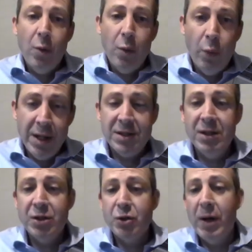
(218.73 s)
Western
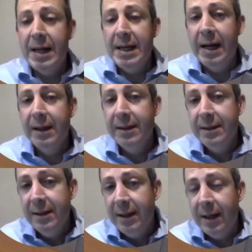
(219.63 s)
Australia,
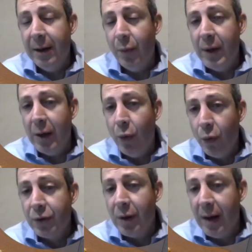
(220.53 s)
we
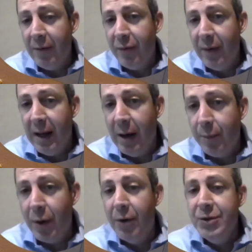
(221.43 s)
also have our
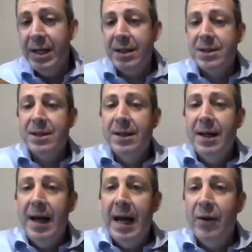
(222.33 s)
projects,
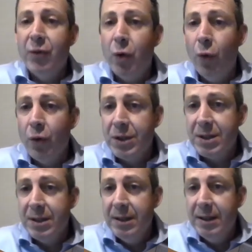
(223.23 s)
and of course
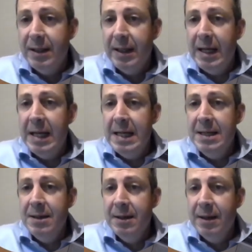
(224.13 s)
in